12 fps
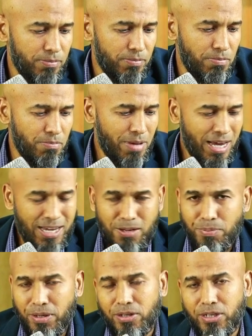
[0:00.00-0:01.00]
may
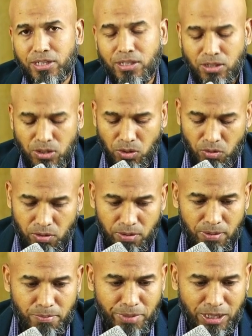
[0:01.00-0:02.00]
be written
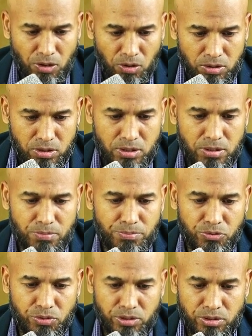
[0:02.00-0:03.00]
or may not
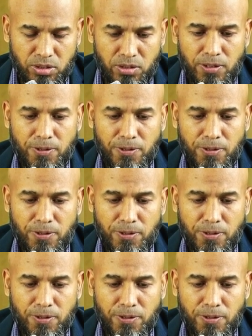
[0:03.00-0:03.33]
be written.